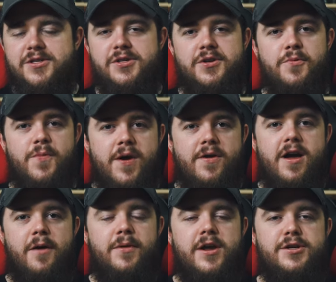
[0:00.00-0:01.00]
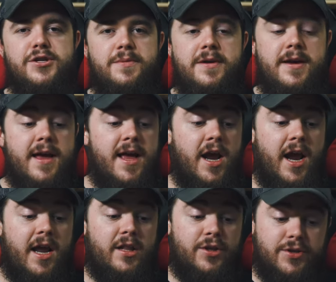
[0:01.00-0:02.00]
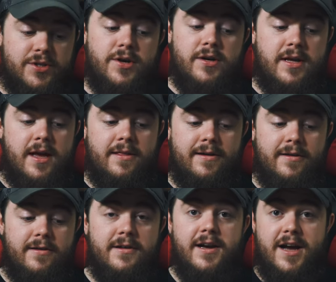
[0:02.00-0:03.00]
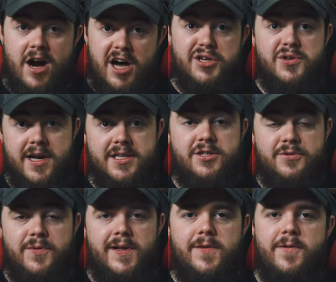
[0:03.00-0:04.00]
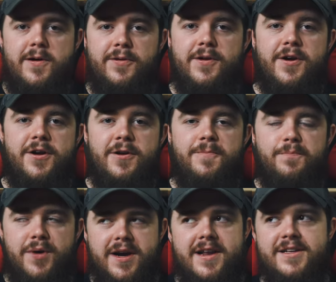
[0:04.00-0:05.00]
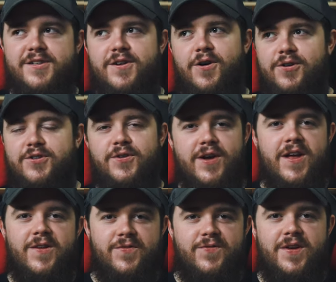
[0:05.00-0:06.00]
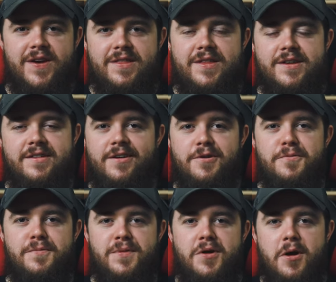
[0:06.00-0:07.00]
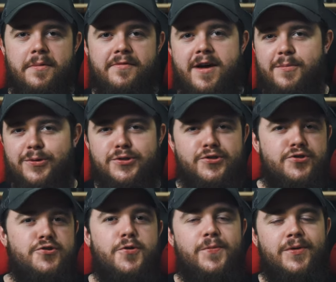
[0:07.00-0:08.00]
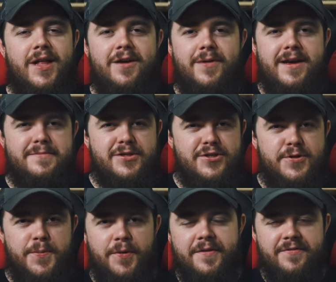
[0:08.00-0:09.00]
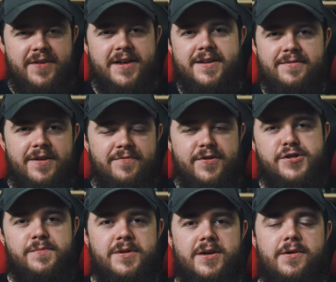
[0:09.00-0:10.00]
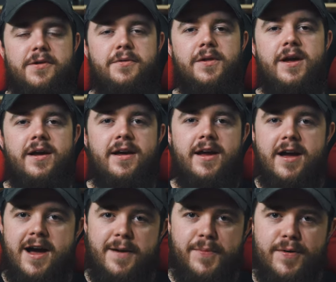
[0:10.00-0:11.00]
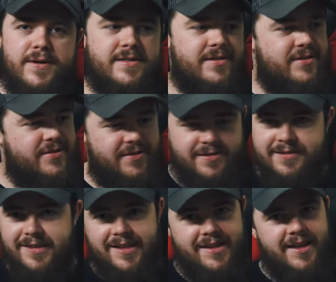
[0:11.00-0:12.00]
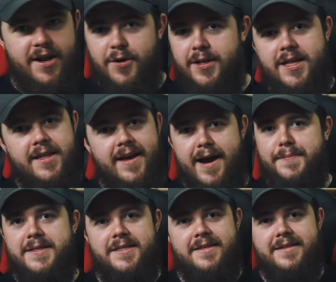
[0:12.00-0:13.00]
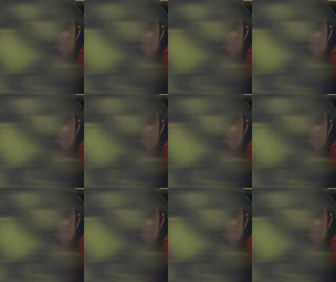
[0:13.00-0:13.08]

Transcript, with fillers: It's just a weird combination to me. It looks good together. It contrasts really well, but it is also kind of funny that, you know, the carbon fiber super lightweight, super effective and efficient material and copper is literally the opposite.